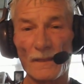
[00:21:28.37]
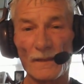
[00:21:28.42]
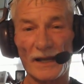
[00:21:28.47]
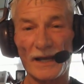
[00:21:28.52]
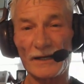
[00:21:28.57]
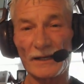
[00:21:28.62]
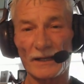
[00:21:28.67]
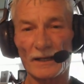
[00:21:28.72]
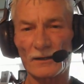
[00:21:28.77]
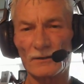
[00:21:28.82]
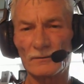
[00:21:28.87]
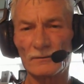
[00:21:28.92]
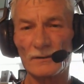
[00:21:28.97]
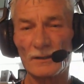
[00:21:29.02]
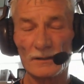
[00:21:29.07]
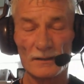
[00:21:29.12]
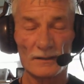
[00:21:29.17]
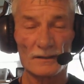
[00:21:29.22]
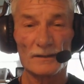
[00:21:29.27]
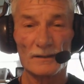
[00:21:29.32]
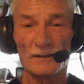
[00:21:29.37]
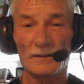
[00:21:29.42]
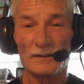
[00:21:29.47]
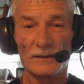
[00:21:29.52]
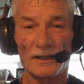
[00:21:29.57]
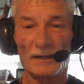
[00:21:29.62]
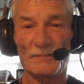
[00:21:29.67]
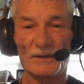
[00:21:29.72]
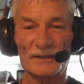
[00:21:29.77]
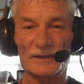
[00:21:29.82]
Anyhow,
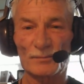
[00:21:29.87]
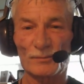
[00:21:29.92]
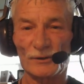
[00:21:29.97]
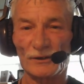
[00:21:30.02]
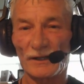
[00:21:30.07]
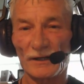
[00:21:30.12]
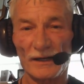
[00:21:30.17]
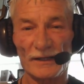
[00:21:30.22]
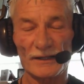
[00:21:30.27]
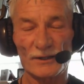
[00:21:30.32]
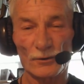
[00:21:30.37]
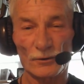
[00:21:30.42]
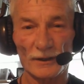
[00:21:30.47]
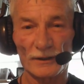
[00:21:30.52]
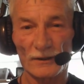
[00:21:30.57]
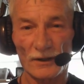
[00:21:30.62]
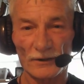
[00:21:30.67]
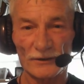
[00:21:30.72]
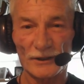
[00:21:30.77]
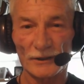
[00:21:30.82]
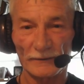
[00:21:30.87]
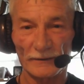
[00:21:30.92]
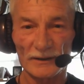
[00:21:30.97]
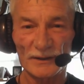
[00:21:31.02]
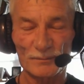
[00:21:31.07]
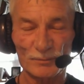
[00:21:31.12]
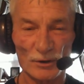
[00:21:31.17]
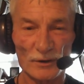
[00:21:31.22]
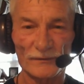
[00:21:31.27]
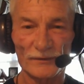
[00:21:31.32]
admissible in any court in Ontario
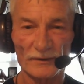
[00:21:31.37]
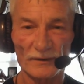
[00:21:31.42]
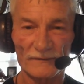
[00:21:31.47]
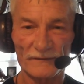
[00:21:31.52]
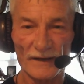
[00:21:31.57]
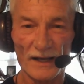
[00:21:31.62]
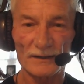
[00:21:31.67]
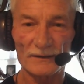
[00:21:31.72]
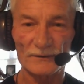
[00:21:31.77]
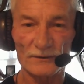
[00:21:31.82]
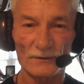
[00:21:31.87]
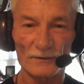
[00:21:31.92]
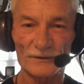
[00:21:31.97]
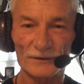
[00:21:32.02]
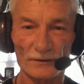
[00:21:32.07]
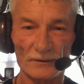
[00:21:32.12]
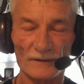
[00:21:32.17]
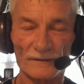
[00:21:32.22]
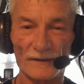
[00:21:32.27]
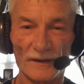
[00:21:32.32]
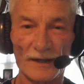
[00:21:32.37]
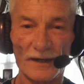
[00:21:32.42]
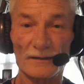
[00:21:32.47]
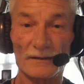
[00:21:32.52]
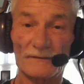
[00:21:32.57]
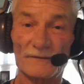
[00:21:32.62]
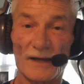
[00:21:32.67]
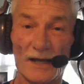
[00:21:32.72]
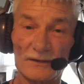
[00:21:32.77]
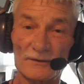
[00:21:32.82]
as proof of the facts so
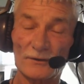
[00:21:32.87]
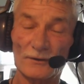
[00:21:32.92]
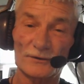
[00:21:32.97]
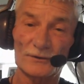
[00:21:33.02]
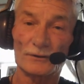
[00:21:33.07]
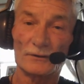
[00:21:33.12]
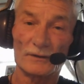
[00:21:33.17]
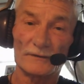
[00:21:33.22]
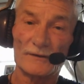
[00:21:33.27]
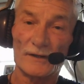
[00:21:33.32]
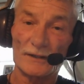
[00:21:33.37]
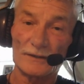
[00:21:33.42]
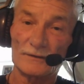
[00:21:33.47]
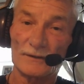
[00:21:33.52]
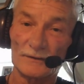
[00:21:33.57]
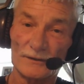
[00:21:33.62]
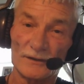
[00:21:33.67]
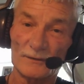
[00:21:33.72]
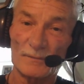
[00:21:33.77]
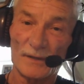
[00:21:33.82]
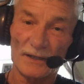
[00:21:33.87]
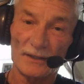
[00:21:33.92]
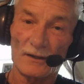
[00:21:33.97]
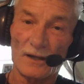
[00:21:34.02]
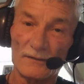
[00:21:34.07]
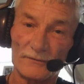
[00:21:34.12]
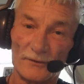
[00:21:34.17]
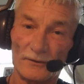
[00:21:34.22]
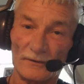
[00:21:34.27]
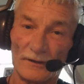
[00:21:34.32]
certified. The facts so certified. This is my
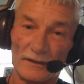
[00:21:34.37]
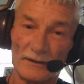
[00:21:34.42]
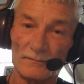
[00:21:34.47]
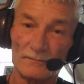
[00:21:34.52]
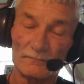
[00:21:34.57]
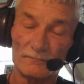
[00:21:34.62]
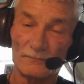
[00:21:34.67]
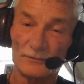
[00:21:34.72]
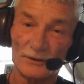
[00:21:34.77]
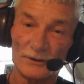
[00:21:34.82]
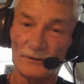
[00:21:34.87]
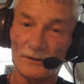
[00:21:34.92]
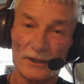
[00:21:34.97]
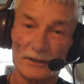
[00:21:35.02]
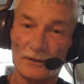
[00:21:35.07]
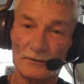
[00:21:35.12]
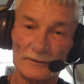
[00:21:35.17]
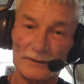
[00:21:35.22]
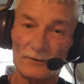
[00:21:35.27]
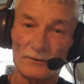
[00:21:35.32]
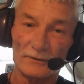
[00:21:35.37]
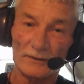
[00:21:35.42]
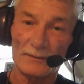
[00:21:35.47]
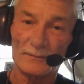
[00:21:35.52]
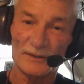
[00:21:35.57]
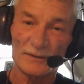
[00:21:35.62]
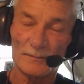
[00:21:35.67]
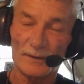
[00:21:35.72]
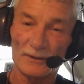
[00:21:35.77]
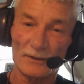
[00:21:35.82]
lawful name, which is not a legal
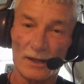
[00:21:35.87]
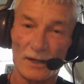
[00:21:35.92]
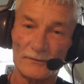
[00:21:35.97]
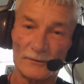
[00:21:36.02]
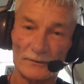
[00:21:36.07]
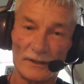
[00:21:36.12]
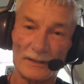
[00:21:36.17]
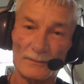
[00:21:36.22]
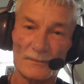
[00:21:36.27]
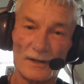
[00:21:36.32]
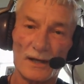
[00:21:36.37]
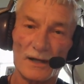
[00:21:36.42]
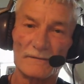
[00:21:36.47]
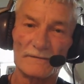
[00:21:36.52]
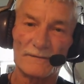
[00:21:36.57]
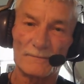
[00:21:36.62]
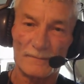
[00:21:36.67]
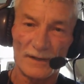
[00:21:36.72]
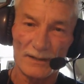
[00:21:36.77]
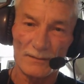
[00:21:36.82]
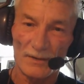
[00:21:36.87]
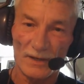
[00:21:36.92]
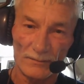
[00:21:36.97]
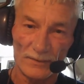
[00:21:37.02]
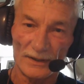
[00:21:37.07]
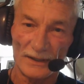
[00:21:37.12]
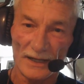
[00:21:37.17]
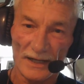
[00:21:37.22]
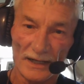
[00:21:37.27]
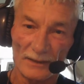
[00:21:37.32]
name. It's my lawful name of my
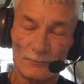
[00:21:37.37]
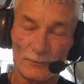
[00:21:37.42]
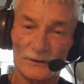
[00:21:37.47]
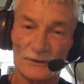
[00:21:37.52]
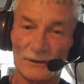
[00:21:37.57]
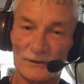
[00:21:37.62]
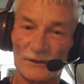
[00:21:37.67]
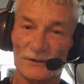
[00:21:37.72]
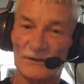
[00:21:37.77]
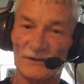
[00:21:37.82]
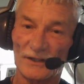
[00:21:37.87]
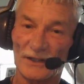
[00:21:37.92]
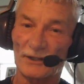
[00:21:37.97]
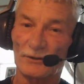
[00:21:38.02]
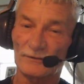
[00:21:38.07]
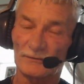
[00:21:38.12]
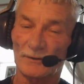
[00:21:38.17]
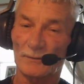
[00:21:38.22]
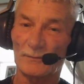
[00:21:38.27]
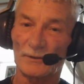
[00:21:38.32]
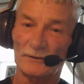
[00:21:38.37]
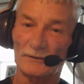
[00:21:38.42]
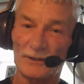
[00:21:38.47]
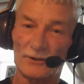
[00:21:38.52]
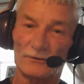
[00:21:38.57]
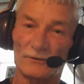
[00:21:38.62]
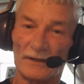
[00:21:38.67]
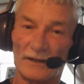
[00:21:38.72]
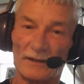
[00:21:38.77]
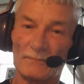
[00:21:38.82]
mom and dad, which is distinguished from the
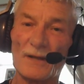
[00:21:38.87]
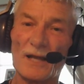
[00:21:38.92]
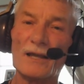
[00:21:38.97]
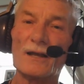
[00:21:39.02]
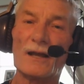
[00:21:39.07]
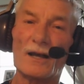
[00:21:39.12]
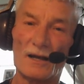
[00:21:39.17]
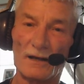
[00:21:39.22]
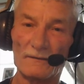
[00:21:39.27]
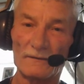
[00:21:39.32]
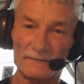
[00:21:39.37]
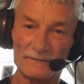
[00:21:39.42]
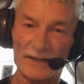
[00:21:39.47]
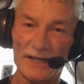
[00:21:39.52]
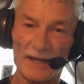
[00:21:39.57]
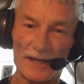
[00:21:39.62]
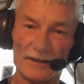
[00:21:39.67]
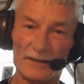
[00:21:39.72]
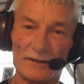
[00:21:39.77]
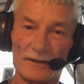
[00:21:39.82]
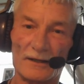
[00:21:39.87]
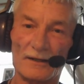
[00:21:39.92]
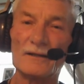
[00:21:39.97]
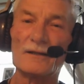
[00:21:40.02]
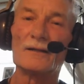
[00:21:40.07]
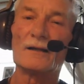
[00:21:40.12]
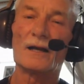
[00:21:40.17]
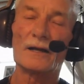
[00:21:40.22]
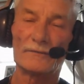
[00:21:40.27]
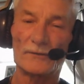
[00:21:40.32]
legal name of Canada,
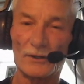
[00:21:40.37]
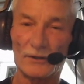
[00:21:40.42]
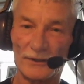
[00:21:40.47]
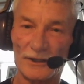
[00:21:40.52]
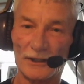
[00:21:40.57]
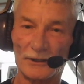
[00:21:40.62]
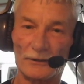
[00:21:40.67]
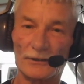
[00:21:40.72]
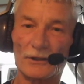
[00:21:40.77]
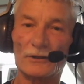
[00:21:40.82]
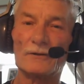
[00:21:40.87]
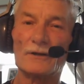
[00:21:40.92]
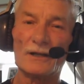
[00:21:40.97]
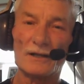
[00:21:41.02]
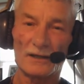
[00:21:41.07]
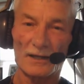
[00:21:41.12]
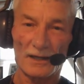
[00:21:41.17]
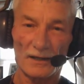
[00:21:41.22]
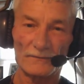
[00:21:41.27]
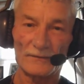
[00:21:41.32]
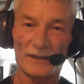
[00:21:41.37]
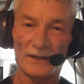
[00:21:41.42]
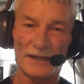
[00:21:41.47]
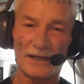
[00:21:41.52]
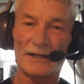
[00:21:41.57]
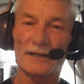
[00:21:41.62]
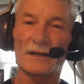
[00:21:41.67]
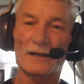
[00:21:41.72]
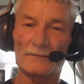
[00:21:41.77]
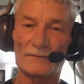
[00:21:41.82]
of Ontario, of the
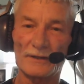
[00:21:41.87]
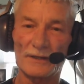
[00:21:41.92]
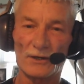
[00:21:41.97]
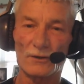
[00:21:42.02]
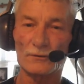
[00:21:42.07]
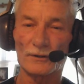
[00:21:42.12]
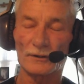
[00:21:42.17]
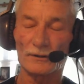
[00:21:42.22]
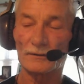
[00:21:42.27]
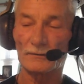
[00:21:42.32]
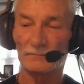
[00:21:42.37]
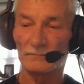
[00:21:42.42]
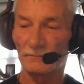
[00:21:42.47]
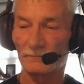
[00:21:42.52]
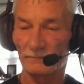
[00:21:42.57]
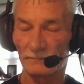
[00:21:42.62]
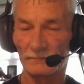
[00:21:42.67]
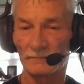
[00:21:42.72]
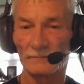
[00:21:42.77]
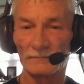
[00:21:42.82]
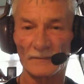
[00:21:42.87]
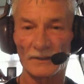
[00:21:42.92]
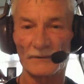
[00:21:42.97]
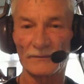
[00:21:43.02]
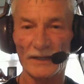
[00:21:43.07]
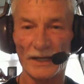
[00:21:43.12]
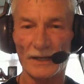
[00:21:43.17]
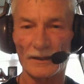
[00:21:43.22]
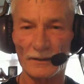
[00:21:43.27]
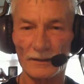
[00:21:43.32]
king, of the owner
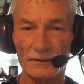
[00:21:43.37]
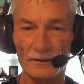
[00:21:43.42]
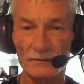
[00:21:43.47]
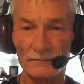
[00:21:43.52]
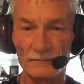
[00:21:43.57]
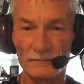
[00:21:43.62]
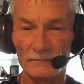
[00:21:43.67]
of Canada,